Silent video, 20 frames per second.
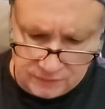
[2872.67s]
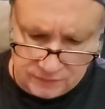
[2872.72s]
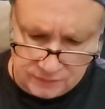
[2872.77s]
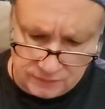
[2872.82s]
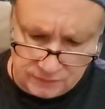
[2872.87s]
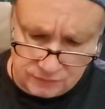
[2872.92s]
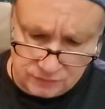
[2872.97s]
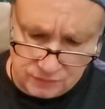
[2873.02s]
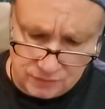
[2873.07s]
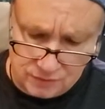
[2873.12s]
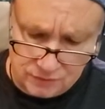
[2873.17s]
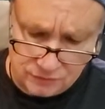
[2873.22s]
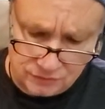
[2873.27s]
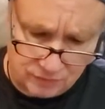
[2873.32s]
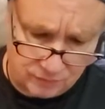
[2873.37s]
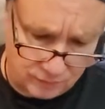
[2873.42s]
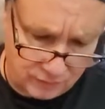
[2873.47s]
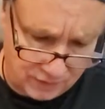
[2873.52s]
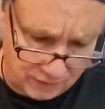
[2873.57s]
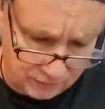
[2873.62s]
an astrologer,
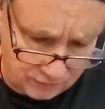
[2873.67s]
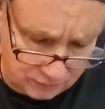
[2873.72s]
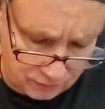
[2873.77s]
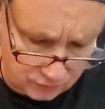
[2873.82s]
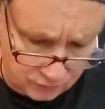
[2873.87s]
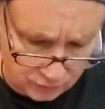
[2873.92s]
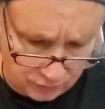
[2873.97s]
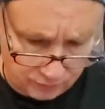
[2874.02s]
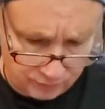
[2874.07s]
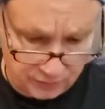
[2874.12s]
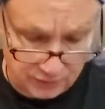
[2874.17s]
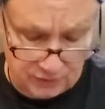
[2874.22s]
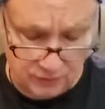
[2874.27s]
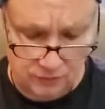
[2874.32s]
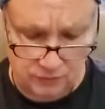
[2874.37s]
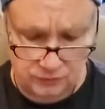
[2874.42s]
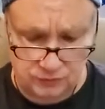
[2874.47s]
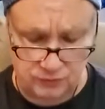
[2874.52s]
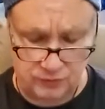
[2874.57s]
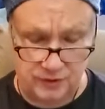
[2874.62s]
I'm never real big
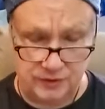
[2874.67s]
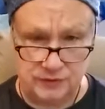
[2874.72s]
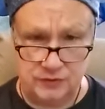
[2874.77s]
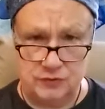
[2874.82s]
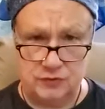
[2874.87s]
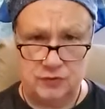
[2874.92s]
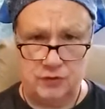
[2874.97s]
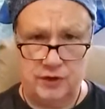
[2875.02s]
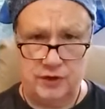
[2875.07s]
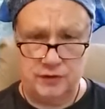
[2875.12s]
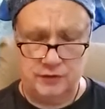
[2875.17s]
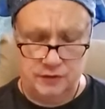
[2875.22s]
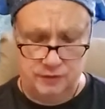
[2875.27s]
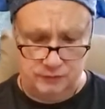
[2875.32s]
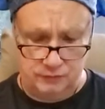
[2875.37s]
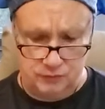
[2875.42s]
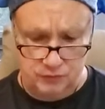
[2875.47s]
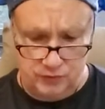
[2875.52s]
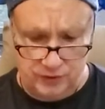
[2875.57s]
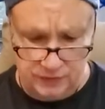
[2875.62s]
on transit
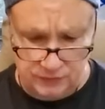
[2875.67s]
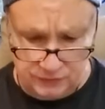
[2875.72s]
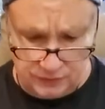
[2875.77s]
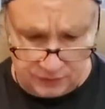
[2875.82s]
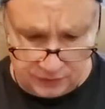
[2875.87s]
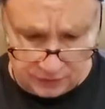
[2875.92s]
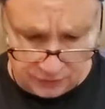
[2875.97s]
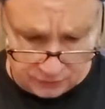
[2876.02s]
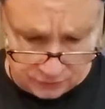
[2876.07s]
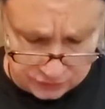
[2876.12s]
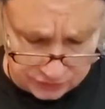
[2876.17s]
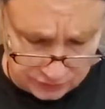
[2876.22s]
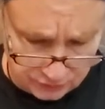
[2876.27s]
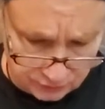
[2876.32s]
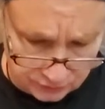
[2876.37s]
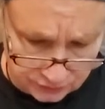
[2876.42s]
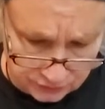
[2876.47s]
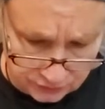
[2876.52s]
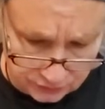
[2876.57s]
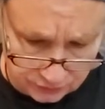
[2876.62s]
energy,
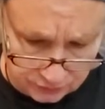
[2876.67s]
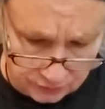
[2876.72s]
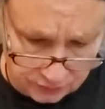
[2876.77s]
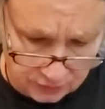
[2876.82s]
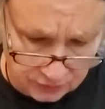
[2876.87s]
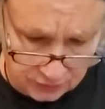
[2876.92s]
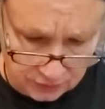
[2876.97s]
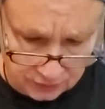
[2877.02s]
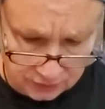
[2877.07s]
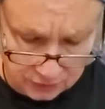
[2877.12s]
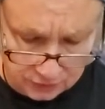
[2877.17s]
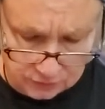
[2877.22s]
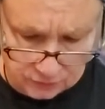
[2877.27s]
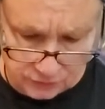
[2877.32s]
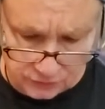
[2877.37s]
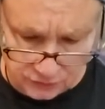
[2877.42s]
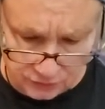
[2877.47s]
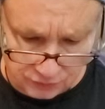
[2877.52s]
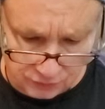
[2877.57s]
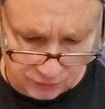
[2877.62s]
which you hear
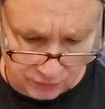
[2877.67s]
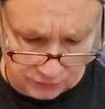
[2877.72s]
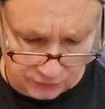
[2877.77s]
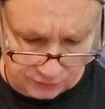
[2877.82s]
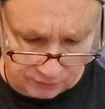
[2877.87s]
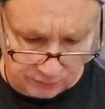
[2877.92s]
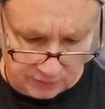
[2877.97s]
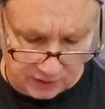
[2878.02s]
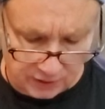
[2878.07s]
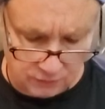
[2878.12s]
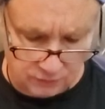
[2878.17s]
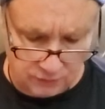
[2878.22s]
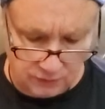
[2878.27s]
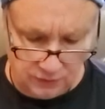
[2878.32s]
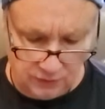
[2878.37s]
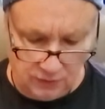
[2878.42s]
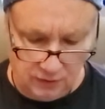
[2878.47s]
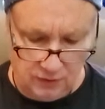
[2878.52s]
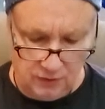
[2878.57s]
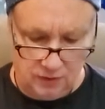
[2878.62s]
so much about.
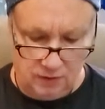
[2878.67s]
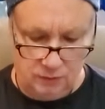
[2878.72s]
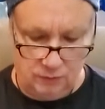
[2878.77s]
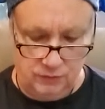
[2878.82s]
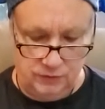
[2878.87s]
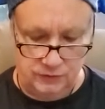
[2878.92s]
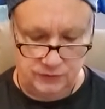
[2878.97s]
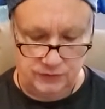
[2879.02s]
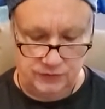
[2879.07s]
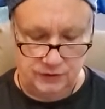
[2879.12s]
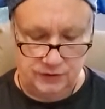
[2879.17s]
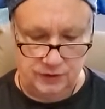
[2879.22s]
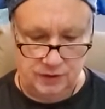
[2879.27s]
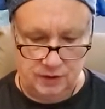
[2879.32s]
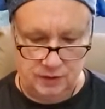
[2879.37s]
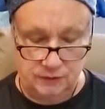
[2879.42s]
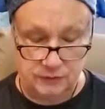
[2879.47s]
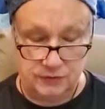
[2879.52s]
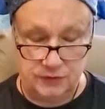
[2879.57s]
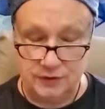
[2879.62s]
I want to see
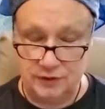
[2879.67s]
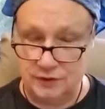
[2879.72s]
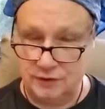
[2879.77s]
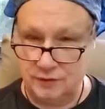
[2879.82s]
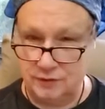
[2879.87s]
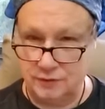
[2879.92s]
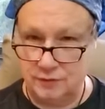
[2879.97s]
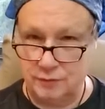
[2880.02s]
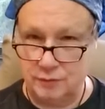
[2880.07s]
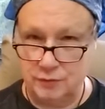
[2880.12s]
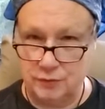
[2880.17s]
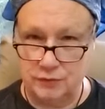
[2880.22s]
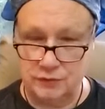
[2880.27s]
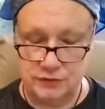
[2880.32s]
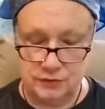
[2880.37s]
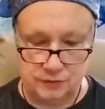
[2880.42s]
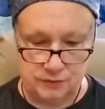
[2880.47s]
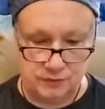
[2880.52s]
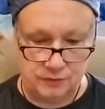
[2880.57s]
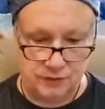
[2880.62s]
how it's hitting the
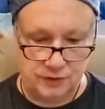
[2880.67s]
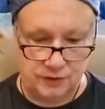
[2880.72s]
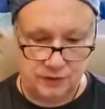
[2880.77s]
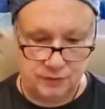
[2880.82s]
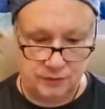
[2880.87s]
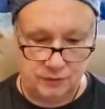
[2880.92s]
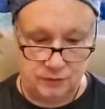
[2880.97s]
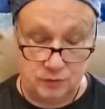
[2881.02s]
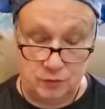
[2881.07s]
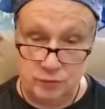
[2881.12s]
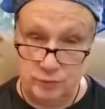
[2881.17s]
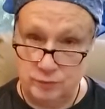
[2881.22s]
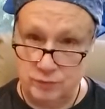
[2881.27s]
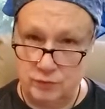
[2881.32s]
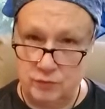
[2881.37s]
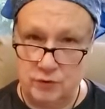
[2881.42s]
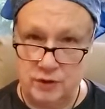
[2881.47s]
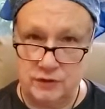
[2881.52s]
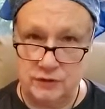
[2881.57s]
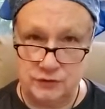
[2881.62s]
personal natal or
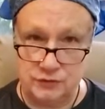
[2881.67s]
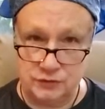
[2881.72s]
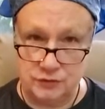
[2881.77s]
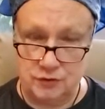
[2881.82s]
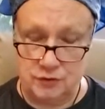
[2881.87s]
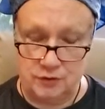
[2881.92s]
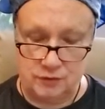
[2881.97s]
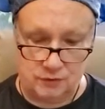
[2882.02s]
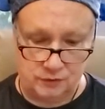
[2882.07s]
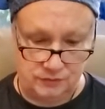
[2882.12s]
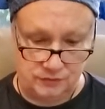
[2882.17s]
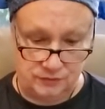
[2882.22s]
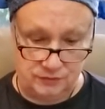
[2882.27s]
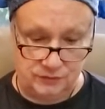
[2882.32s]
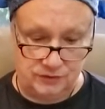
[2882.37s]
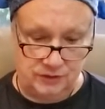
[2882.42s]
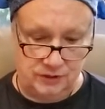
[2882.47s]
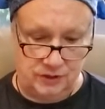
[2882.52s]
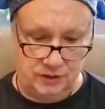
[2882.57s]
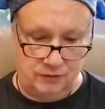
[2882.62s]
progress chart. Also
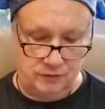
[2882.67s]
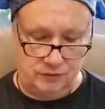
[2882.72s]
check out